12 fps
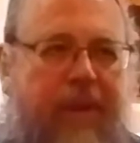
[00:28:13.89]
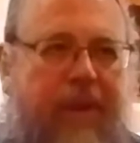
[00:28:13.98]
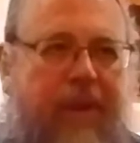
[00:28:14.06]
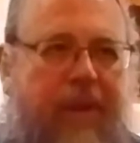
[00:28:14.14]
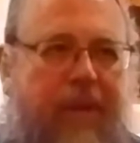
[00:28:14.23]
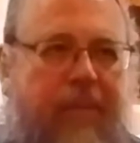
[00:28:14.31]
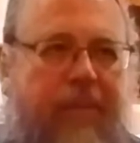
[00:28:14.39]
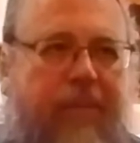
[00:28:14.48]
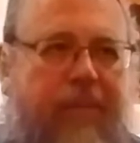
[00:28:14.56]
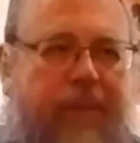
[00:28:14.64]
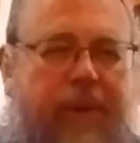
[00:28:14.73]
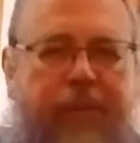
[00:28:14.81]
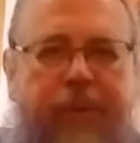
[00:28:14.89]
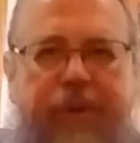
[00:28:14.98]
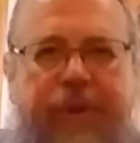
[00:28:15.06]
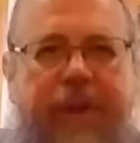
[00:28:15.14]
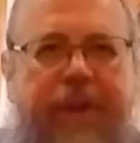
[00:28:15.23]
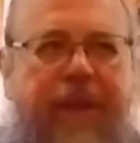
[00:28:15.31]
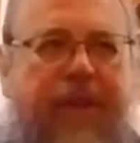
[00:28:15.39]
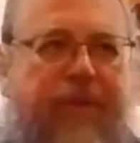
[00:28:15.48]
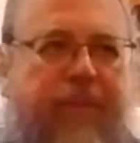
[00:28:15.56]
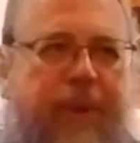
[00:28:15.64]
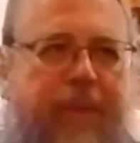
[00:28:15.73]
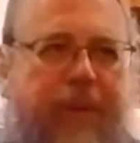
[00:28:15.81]
Um, it was
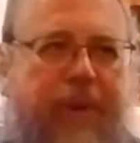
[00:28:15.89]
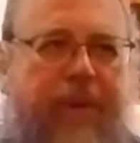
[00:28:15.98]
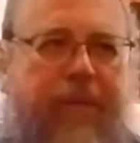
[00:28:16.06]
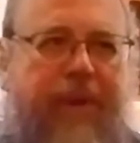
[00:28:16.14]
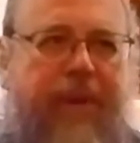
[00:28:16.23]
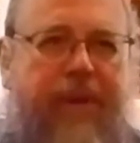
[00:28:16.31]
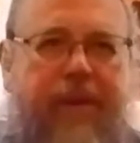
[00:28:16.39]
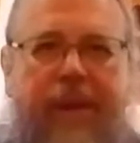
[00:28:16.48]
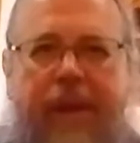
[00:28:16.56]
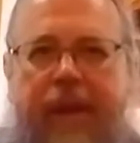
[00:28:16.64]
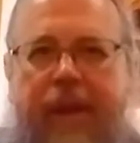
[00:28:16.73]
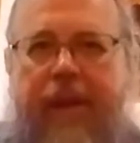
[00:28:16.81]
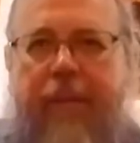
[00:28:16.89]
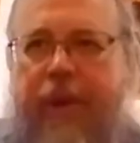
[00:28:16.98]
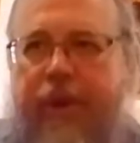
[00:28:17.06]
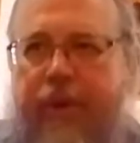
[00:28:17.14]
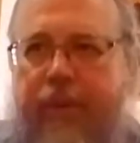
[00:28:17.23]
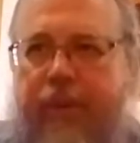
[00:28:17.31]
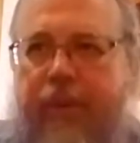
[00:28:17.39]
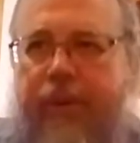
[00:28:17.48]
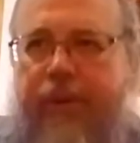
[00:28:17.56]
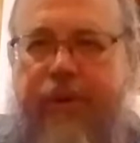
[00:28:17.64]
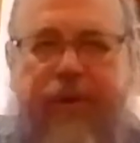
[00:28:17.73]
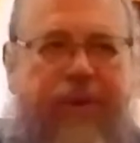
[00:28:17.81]
10,000 people living among the
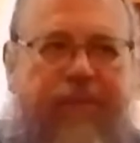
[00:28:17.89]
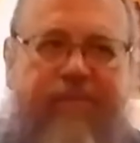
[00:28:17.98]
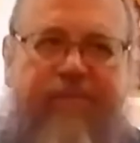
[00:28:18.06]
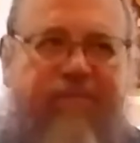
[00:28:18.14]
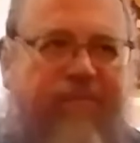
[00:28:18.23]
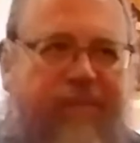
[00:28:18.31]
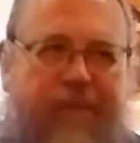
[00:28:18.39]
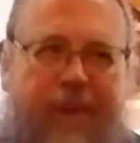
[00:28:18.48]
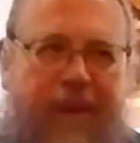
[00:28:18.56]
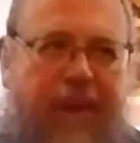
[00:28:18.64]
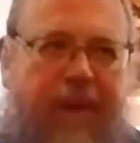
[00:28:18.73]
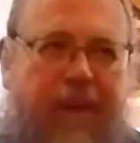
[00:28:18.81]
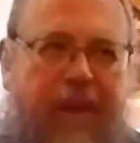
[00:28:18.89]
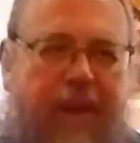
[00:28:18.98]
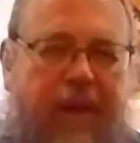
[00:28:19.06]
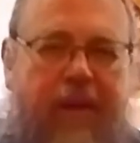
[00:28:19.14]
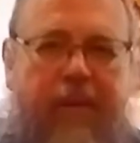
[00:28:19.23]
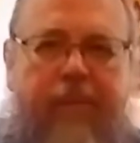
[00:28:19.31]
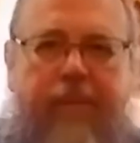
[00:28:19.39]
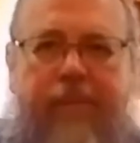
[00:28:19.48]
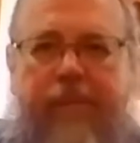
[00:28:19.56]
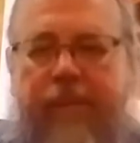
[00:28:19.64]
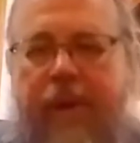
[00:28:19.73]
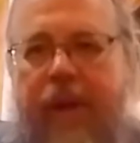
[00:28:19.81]
ruins. Um,
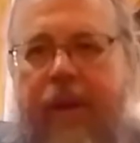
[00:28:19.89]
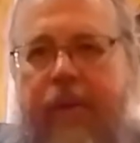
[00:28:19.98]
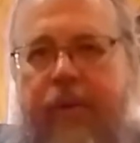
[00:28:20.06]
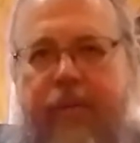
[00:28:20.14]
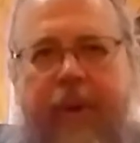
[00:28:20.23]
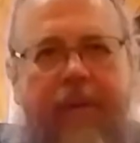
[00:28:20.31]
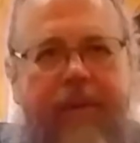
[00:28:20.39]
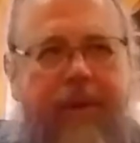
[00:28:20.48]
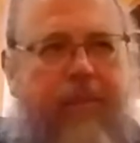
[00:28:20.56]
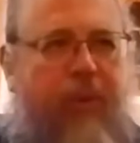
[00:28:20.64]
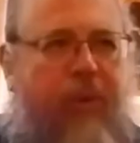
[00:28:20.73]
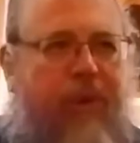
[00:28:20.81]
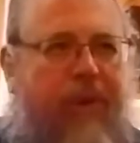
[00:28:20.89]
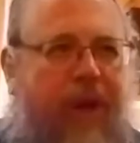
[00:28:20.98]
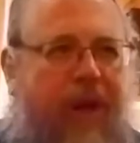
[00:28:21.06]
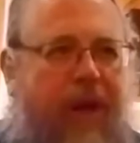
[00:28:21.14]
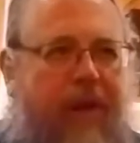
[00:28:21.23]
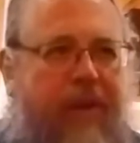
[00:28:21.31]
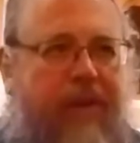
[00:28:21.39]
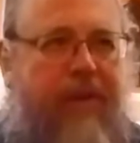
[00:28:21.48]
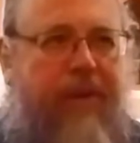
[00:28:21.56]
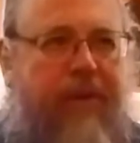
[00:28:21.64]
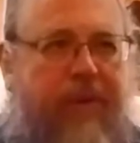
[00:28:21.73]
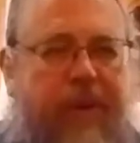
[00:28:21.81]
there was probably more in Aachen
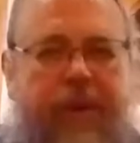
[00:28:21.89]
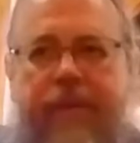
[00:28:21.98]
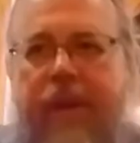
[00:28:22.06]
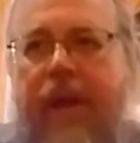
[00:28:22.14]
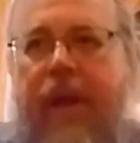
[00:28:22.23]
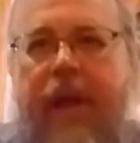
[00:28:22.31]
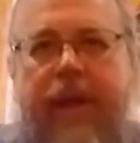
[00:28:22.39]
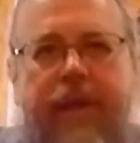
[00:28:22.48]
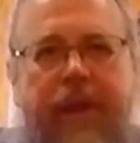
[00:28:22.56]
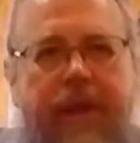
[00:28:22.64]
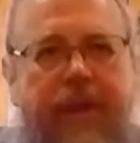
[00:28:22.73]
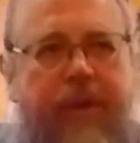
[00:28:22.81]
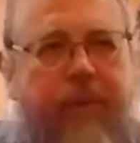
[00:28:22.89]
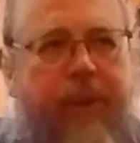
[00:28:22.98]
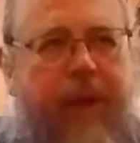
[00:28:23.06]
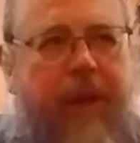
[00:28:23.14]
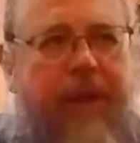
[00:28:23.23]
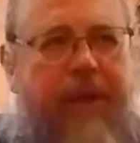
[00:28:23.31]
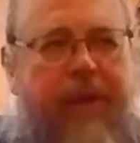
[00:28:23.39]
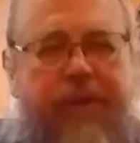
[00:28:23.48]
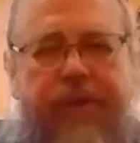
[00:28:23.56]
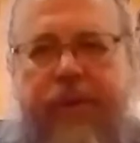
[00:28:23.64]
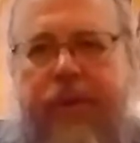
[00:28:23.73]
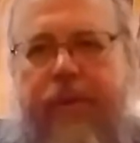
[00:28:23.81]
and stuff. And, it, and the reality
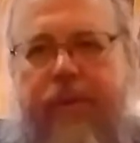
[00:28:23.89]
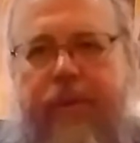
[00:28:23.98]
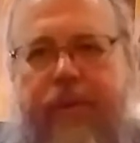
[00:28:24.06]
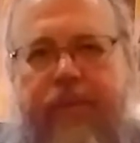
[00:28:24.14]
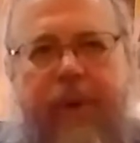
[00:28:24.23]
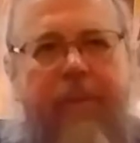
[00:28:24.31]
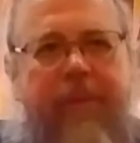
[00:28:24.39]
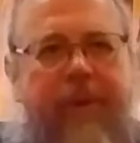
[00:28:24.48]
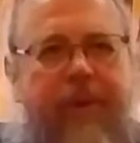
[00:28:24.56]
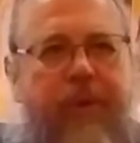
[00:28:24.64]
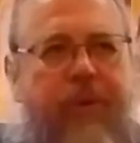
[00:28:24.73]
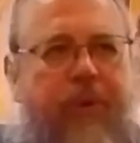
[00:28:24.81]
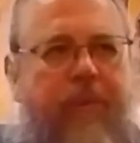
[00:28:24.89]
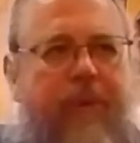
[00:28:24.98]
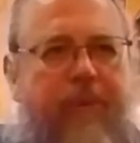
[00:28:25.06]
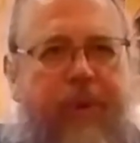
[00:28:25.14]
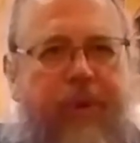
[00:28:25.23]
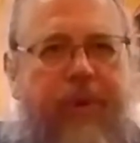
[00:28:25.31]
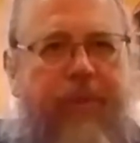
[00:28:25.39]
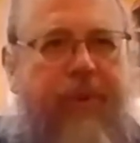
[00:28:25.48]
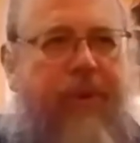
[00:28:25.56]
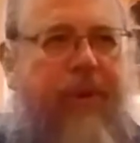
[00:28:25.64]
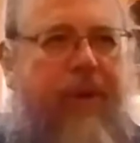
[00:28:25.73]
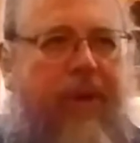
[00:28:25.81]
is it was probably the German
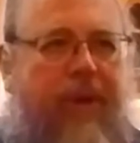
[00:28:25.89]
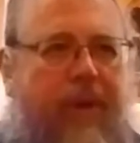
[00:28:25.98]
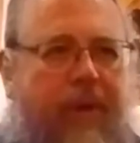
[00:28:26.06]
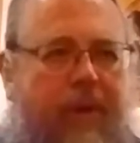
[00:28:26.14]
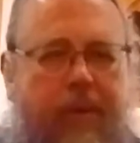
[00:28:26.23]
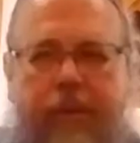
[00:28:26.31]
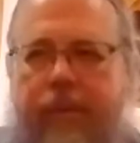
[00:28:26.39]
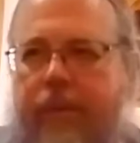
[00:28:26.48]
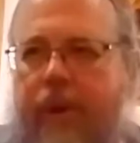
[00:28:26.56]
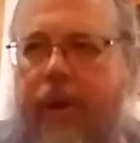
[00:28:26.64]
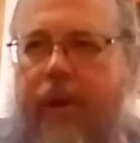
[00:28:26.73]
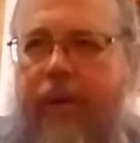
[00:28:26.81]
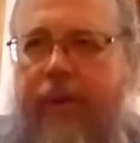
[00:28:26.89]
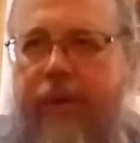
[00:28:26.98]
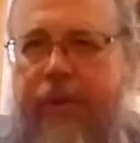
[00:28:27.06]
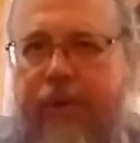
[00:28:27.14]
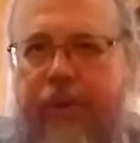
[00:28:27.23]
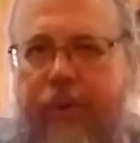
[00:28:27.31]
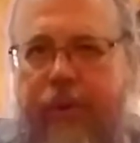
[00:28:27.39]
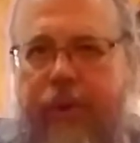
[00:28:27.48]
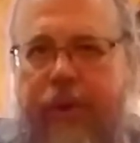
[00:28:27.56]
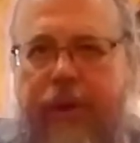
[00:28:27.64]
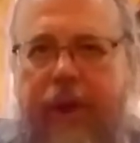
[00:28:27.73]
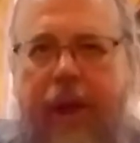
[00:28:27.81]
bishops who uh, controlled
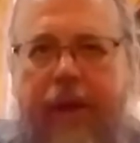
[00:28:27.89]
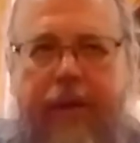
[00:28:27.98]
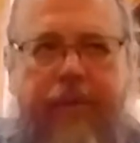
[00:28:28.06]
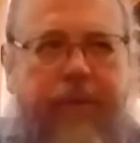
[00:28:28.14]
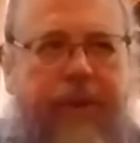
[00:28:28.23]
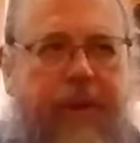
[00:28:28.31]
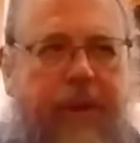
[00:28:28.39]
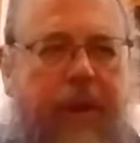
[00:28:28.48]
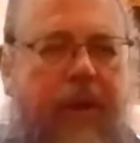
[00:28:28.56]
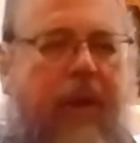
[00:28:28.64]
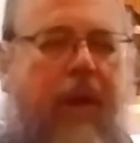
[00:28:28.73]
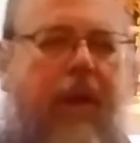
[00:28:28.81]
a lot of the, uh,